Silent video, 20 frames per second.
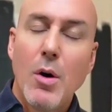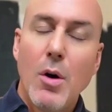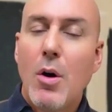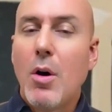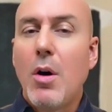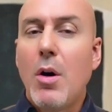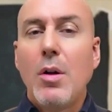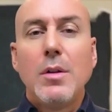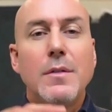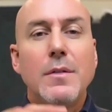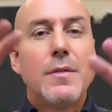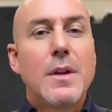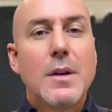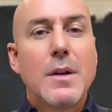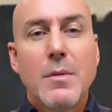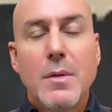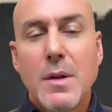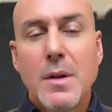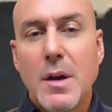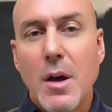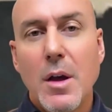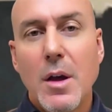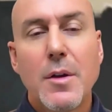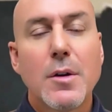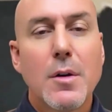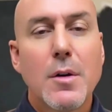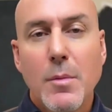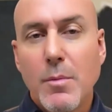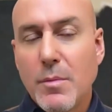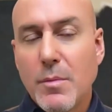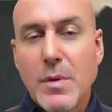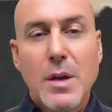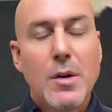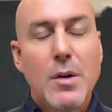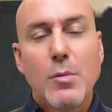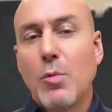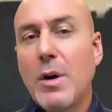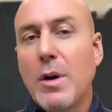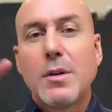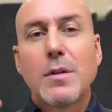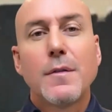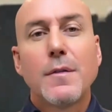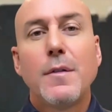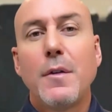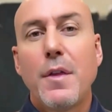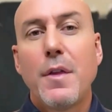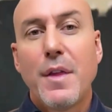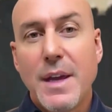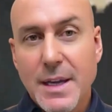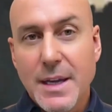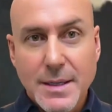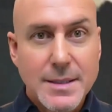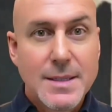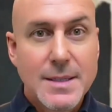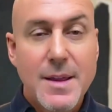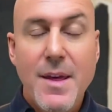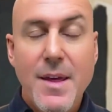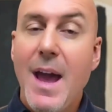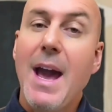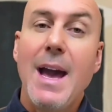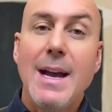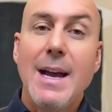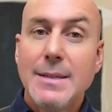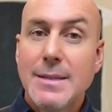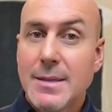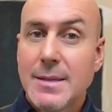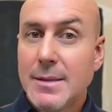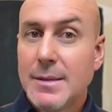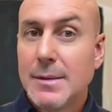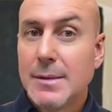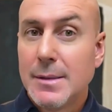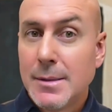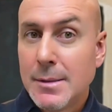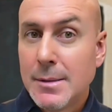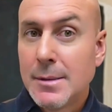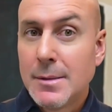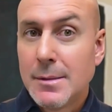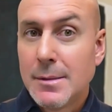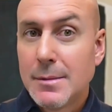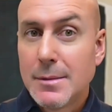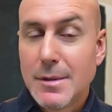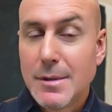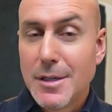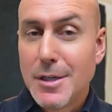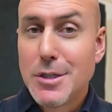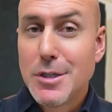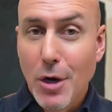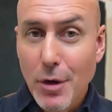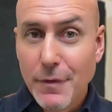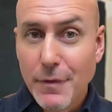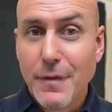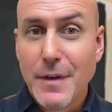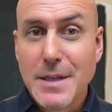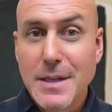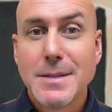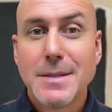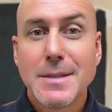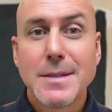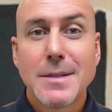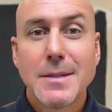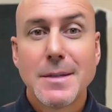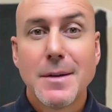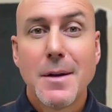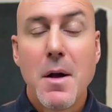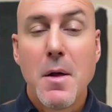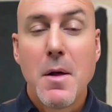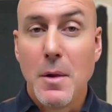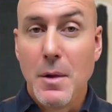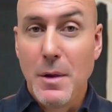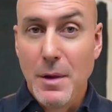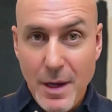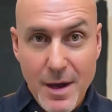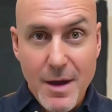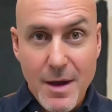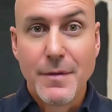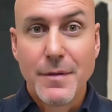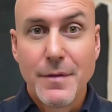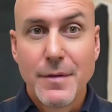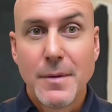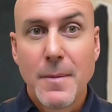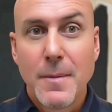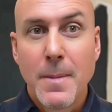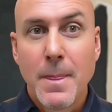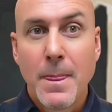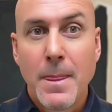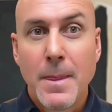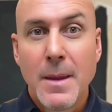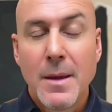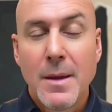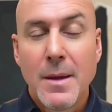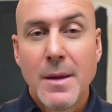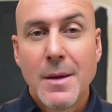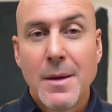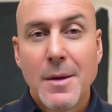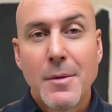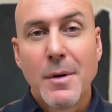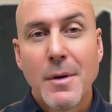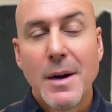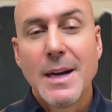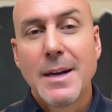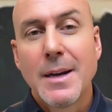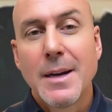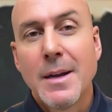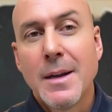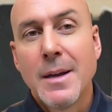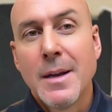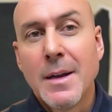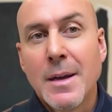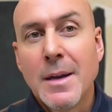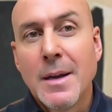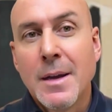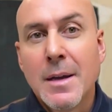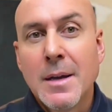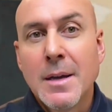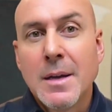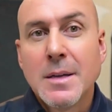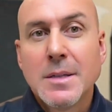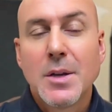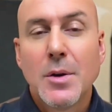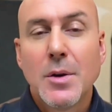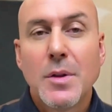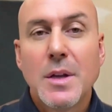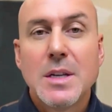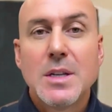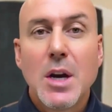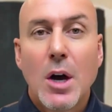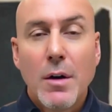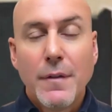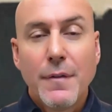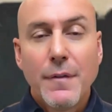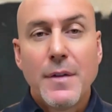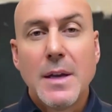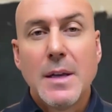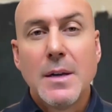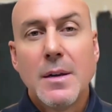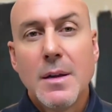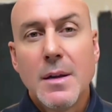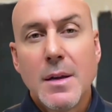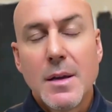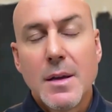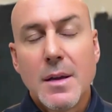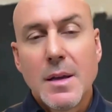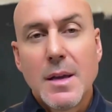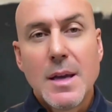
all of the other wonderful things that dolphins love, right? So the dolphin